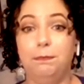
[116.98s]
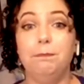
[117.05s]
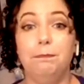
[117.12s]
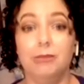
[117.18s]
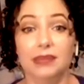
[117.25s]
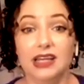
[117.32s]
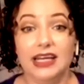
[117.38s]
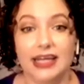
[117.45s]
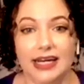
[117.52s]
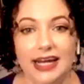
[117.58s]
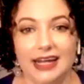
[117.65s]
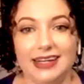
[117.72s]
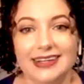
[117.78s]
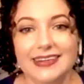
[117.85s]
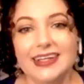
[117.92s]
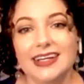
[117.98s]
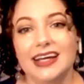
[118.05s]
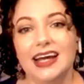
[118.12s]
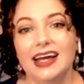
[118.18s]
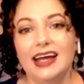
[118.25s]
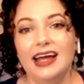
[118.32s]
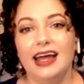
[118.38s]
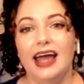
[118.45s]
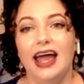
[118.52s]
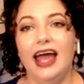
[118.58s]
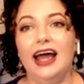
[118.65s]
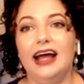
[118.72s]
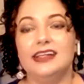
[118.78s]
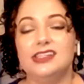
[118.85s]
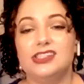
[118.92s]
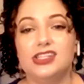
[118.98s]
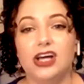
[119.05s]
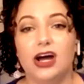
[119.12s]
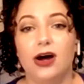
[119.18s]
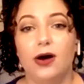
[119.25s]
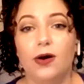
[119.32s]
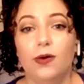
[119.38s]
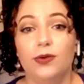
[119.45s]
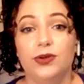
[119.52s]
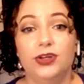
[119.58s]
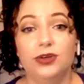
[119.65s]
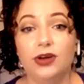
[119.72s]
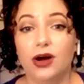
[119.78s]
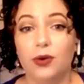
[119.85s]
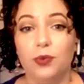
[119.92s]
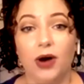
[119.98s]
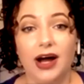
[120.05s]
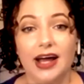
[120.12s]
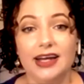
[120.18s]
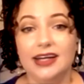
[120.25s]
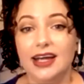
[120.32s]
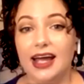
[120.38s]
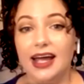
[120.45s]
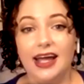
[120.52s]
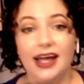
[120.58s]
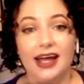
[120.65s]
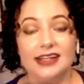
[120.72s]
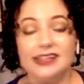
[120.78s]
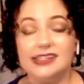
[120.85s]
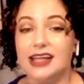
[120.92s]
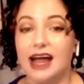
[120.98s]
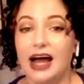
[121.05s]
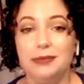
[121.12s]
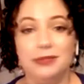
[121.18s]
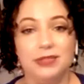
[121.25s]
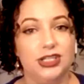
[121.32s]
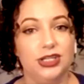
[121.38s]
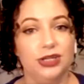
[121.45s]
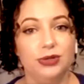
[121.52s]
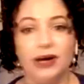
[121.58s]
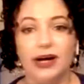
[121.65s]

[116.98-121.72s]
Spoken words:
leading. And so, you know what? It's time to